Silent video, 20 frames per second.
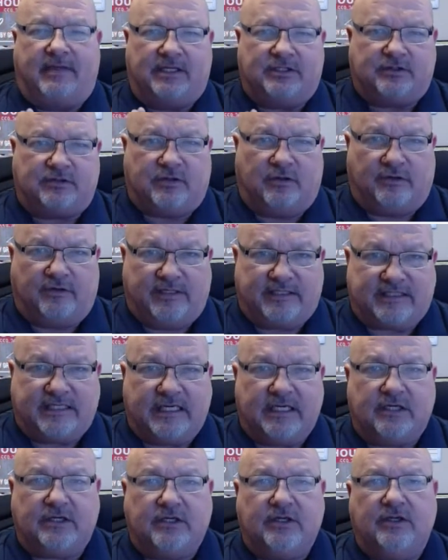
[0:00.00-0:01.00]
Make sure they're
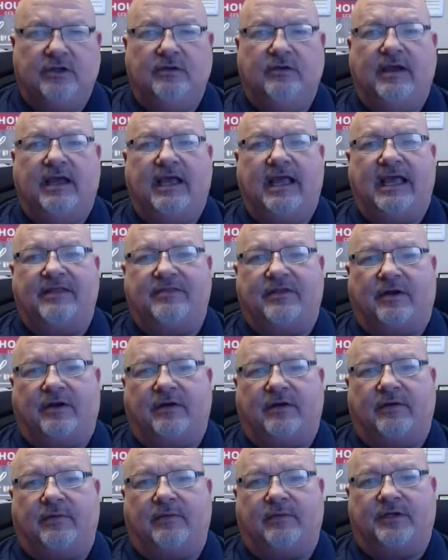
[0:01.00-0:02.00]
listening to you and
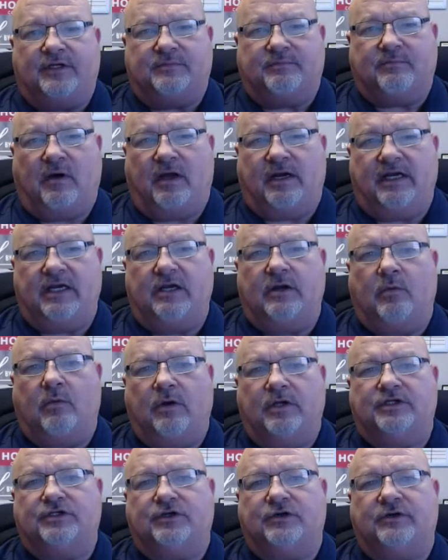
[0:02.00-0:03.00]
they're responding to
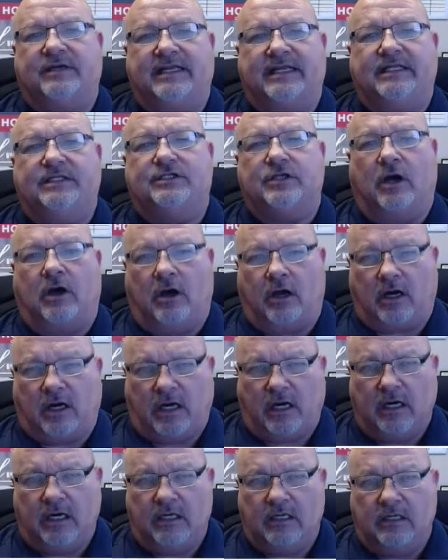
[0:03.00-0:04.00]
what your needs
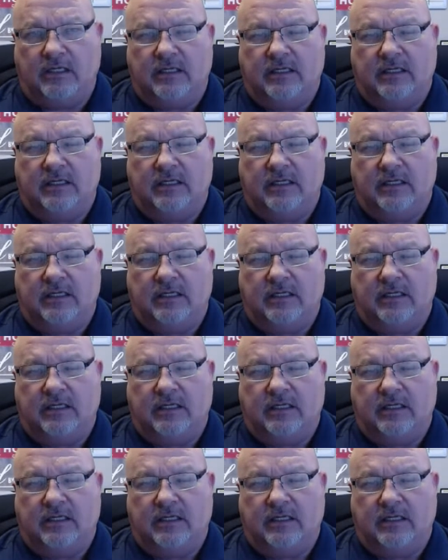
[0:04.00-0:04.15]
are,